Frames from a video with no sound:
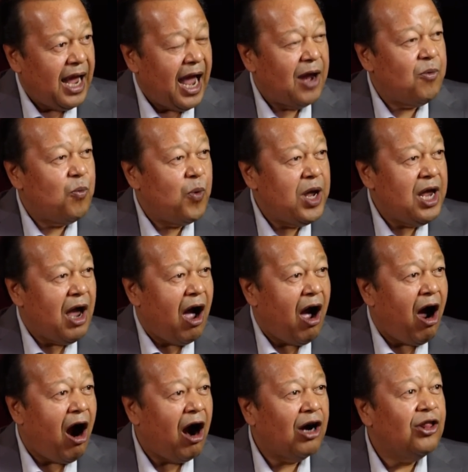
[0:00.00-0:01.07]
and we
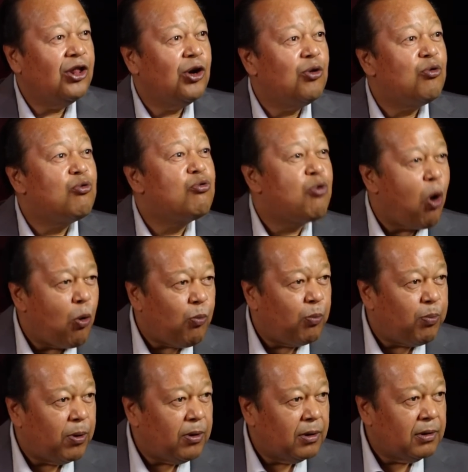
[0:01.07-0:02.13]
are the rope